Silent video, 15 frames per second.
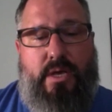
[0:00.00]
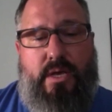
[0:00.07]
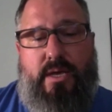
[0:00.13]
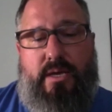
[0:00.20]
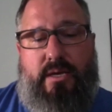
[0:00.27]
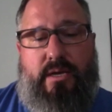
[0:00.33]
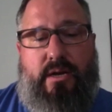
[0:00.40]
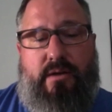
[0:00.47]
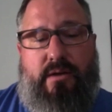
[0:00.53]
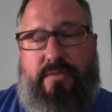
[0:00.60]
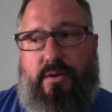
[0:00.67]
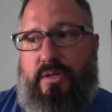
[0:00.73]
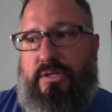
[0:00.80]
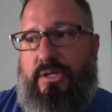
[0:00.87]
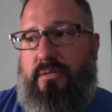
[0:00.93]
if you
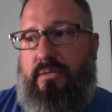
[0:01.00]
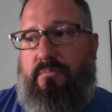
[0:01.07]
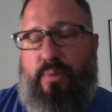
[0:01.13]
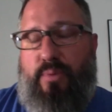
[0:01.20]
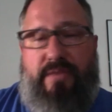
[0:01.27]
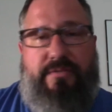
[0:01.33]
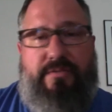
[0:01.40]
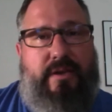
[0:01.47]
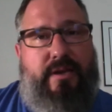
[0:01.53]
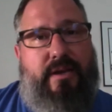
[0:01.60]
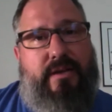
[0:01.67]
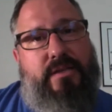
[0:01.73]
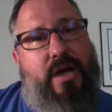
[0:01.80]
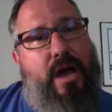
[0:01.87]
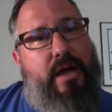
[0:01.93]
could just briefly kind of
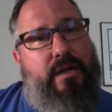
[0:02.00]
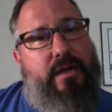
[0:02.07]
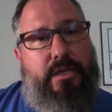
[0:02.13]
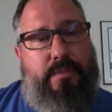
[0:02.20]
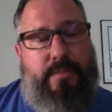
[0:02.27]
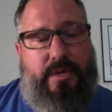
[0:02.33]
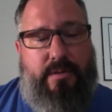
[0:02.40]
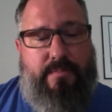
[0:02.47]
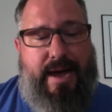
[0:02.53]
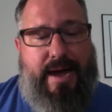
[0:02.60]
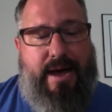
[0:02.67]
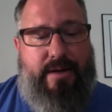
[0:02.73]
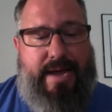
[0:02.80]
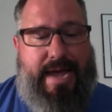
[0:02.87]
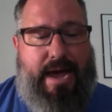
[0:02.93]
talk a little bit
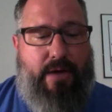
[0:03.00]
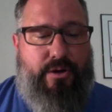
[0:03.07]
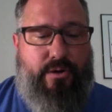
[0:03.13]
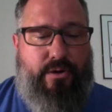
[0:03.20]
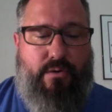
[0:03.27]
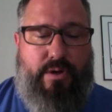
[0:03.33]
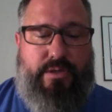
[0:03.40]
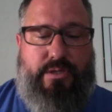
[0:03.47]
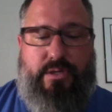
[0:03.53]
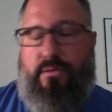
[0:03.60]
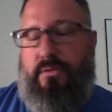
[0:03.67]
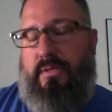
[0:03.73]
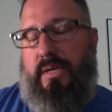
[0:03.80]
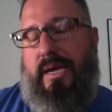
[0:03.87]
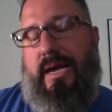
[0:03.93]
about how you're going to
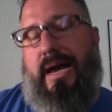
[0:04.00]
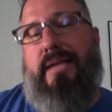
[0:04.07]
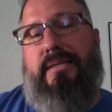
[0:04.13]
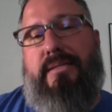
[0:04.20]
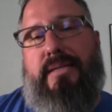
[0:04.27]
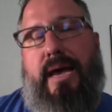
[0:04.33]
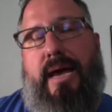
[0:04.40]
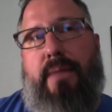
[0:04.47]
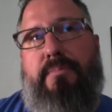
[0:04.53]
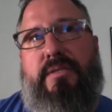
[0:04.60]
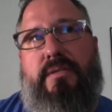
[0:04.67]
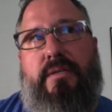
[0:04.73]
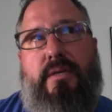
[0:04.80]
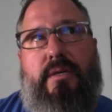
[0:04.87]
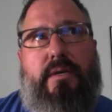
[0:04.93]
use the
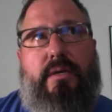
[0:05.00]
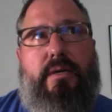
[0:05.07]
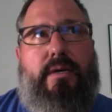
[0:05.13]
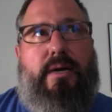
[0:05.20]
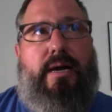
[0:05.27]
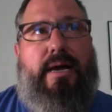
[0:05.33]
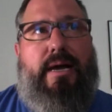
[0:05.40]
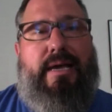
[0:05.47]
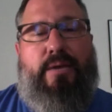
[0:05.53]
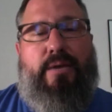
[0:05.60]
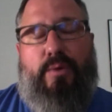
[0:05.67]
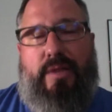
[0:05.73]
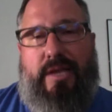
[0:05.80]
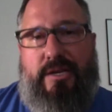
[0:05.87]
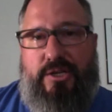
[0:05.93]
concepts in
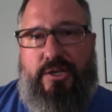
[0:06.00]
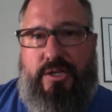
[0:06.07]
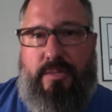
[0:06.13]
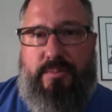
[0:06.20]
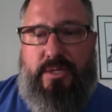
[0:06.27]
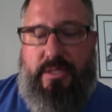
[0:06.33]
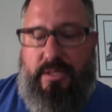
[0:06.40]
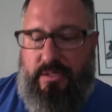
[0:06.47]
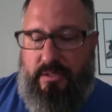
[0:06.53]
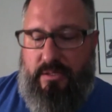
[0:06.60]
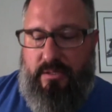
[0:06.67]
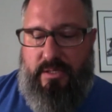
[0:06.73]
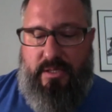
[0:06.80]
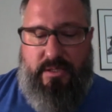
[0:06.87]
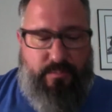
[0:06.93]
relationship to
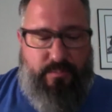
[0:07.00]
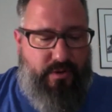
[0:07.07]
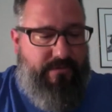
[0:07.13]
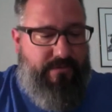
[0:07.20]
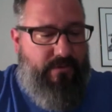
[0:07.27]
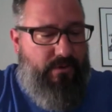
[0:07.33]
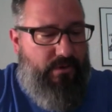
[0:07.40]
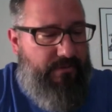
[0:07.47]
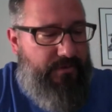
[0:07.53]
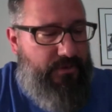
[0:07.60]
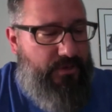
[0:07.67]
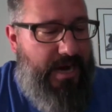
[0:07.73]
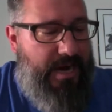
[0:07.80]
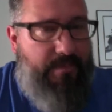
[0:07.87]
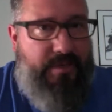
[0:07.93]
these peripheral nerve
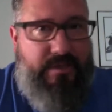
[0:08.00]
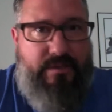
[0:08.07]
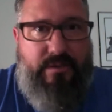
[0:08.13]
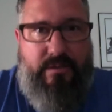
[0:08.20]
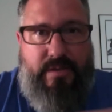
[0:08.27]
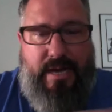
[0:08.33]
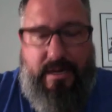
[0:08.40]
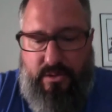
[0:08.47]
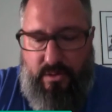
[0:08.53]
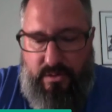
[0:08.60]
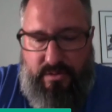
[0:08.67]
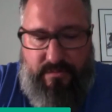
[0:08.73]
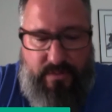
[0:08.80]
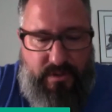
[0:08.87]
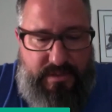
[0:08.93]
entrapments. So Dr.
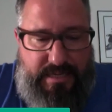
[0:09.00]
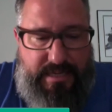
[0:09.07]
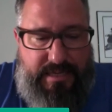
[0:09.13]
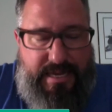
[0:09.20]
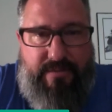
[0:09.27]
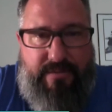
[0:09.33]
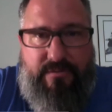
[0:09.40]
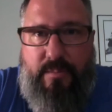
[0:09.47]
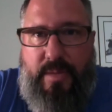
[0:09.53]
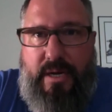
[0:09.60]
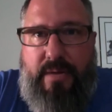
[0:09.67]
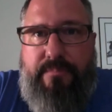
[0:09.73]
Olson, if you could take that from me.